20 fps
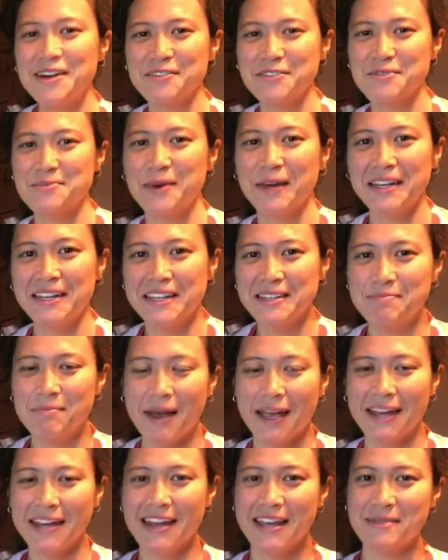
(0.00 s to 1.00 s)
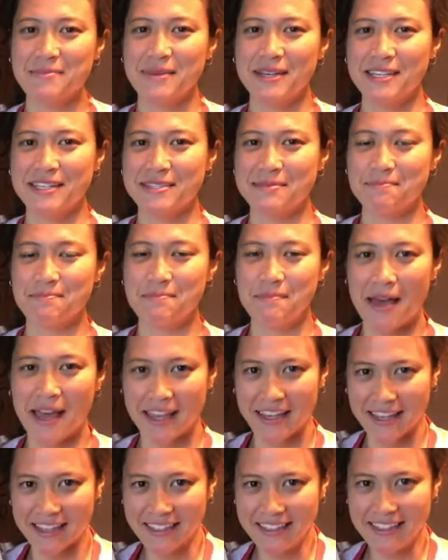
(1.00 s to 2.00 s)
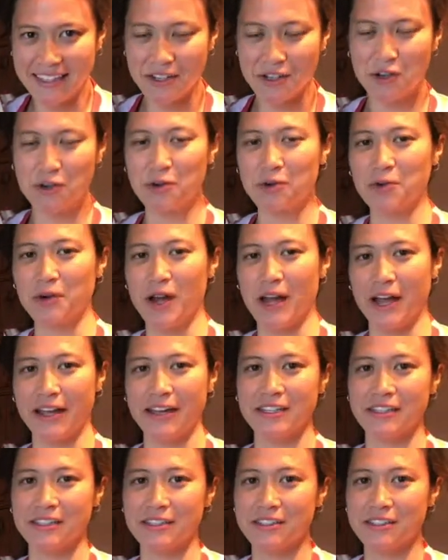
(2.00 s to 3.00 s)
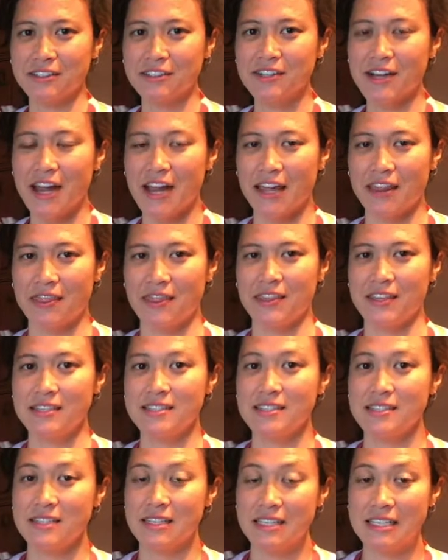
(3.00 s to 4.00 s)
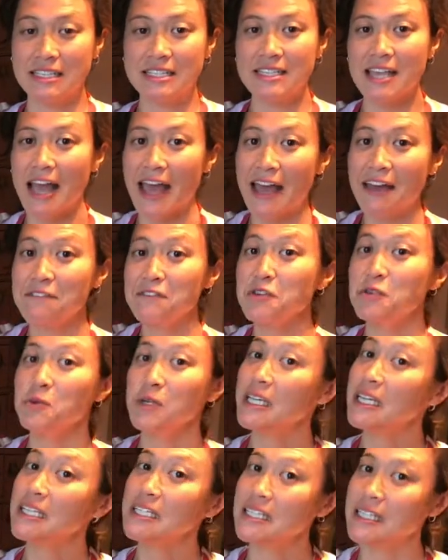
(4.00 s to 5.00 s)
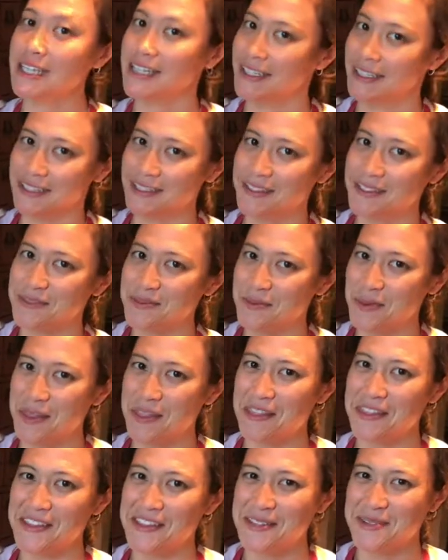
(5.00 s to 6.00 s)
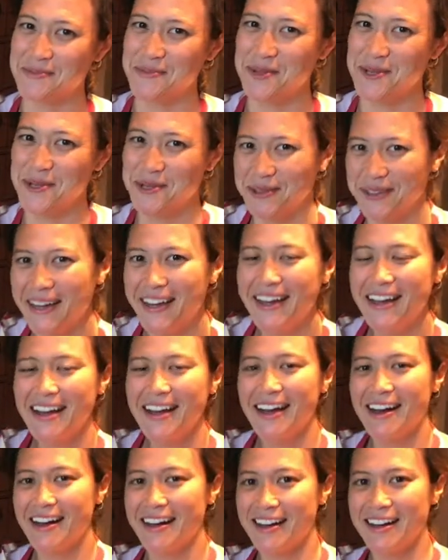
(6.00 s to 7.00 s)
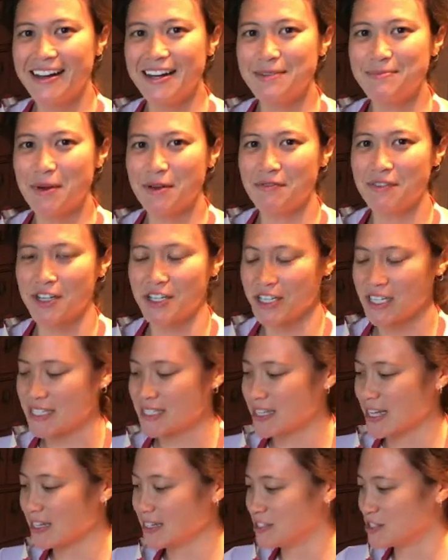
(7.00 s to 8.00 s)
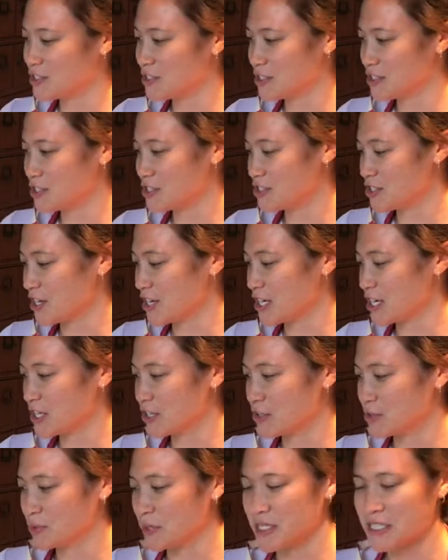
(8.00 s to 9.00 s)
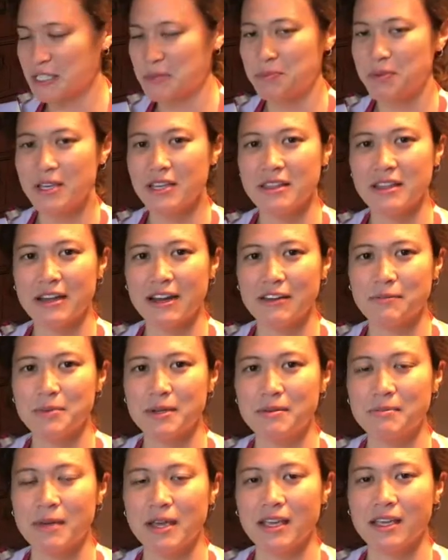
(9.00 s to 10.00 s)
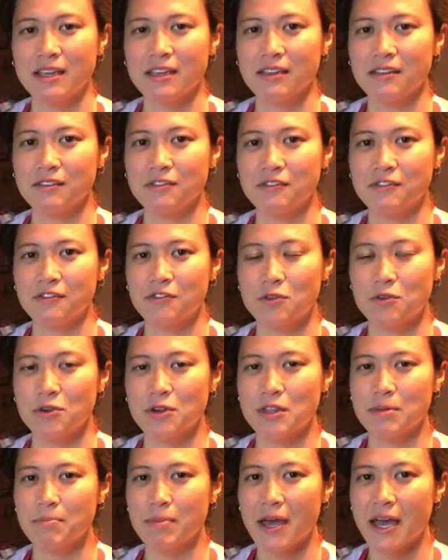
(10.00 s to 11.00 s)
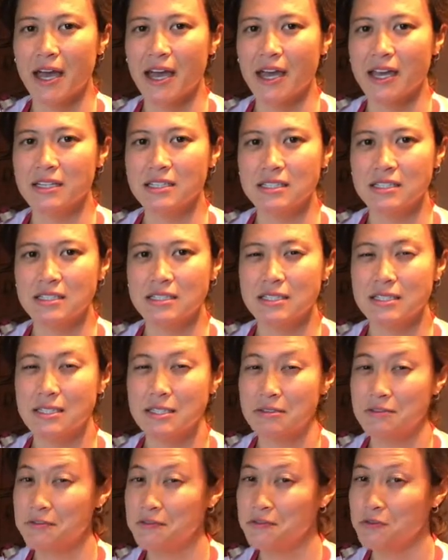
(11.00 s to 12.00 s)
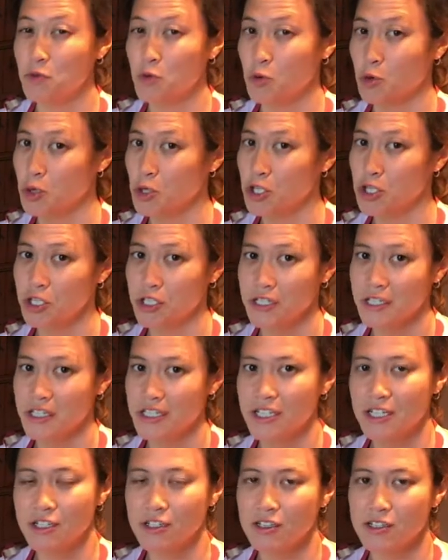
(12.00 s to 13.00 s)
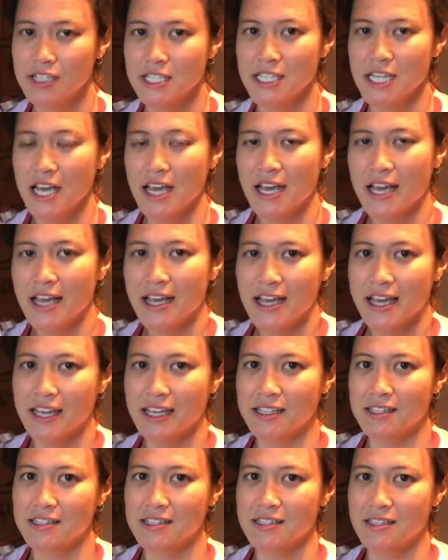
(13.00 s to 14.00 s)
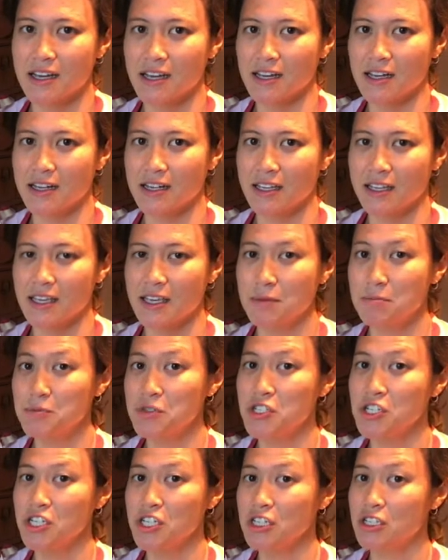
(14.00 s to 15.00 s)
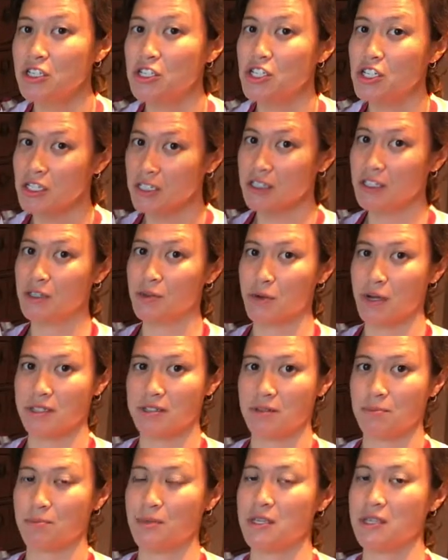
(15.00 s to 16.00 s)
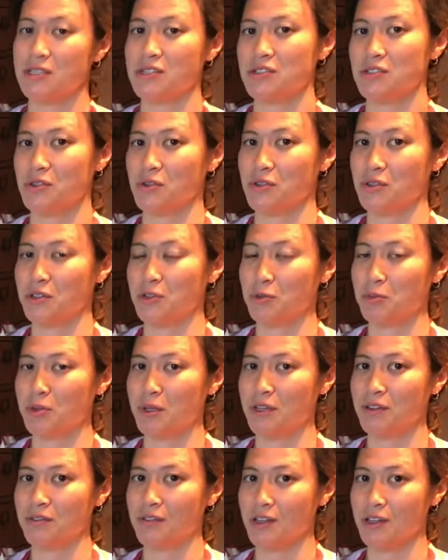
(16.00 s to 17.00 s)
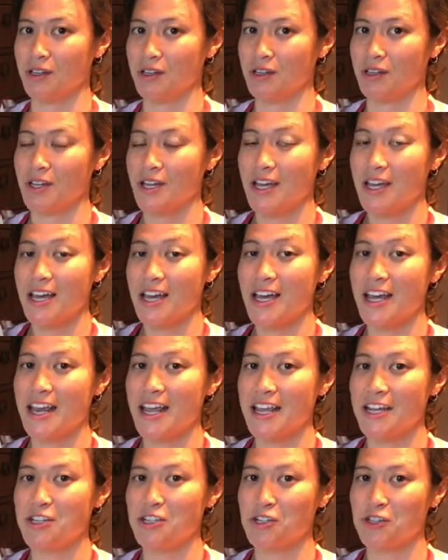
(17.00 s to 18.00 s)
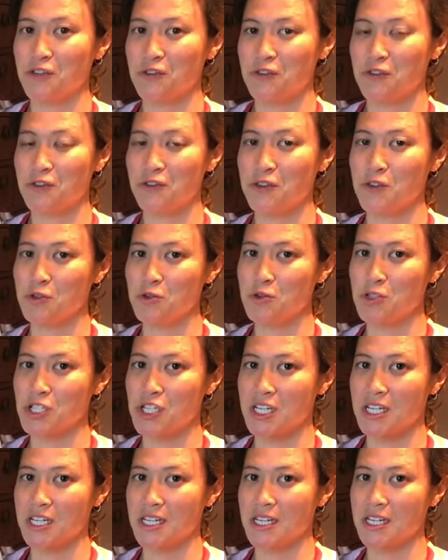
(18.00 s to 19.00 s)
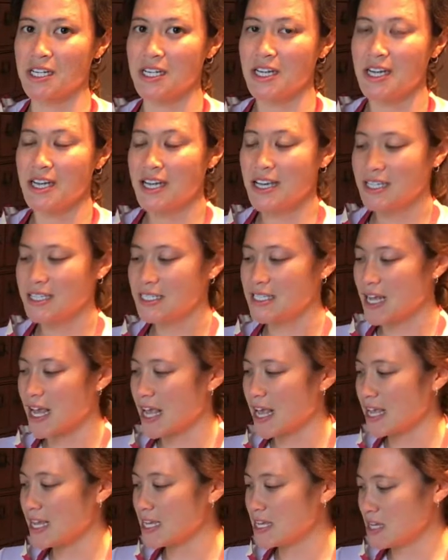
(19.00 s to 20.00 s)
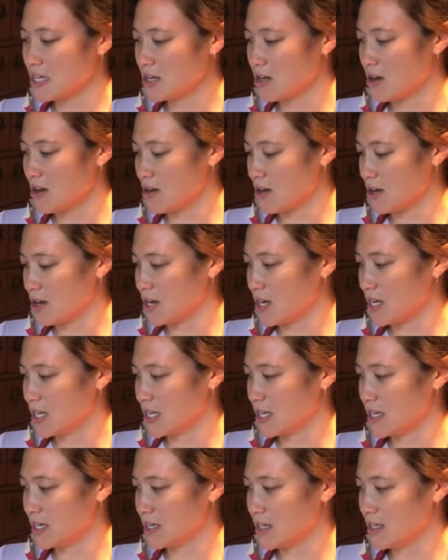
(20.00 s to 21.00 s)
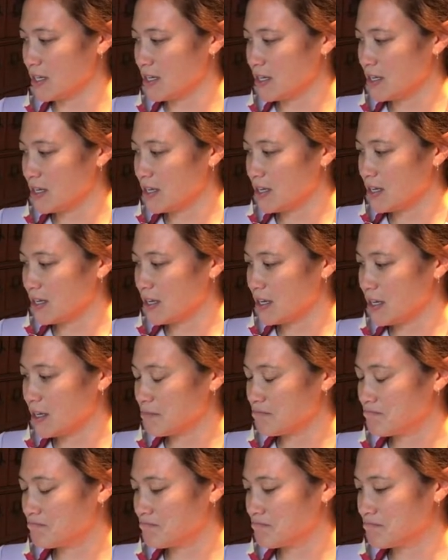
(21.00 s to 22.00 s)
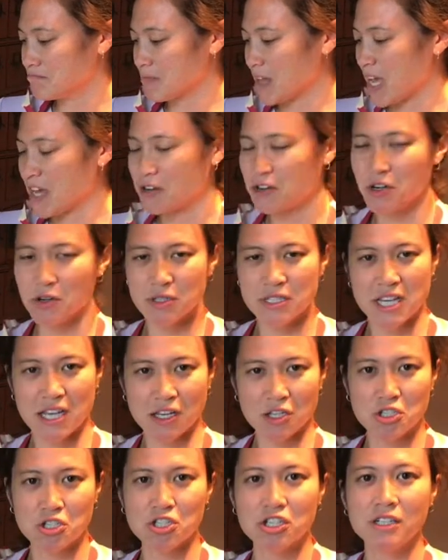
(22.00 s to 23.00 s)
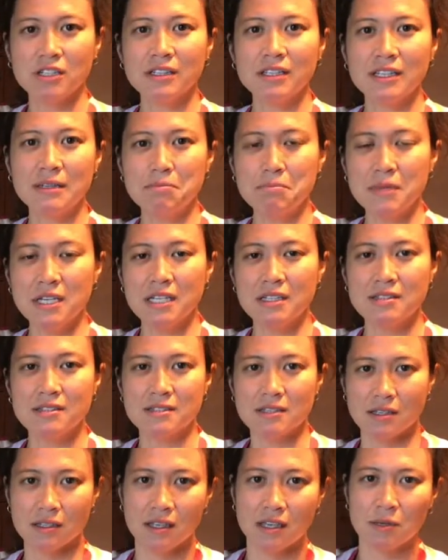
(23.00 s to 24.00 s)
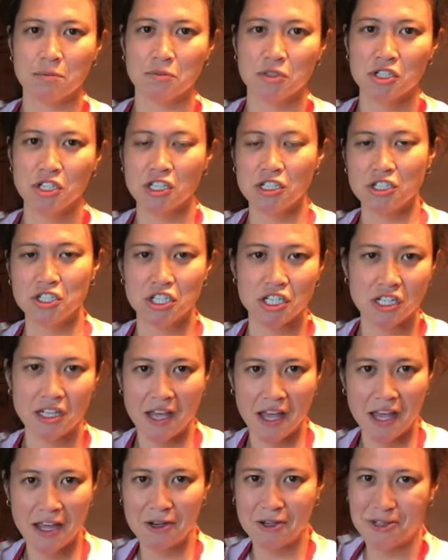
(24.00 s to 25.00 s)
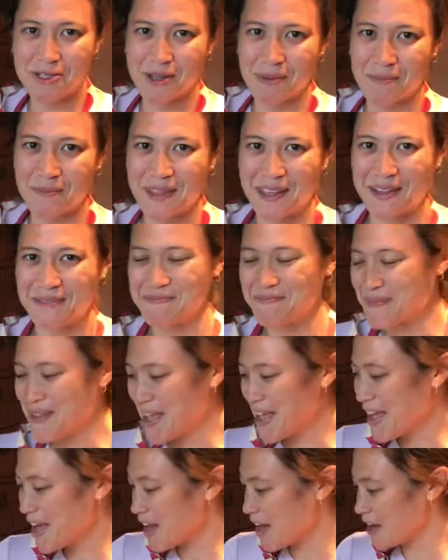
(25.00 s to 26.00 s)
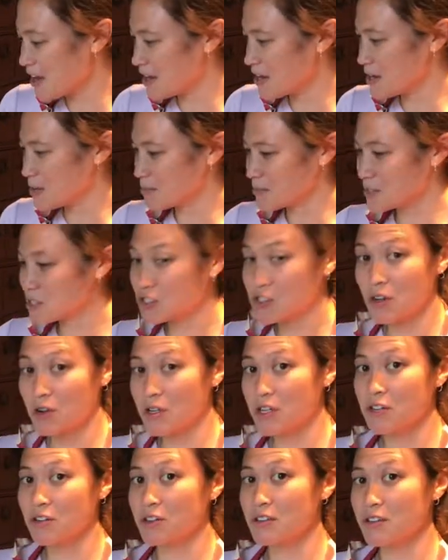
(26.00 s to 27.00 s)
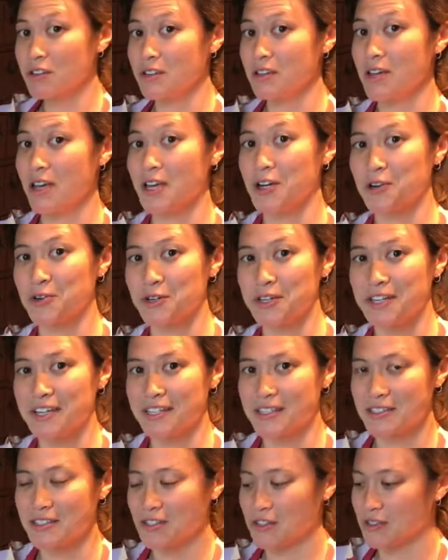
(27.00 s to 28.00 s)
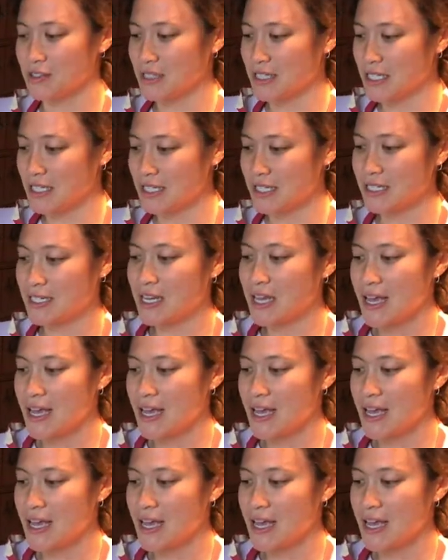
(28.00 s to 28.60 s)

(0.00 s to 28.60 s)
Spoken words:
everybody, my name is Meghan Kriedler and this is Have You Eaten with Peter Moo. I'm very excited to share a recipe that I've been making for the past 4 years. It's a kimchi chili recipe, so a little bit of an Asian fusion take on, I don't know, it's like a chili meets a kimchi jjigae or something. So here are the ingredients you'll need.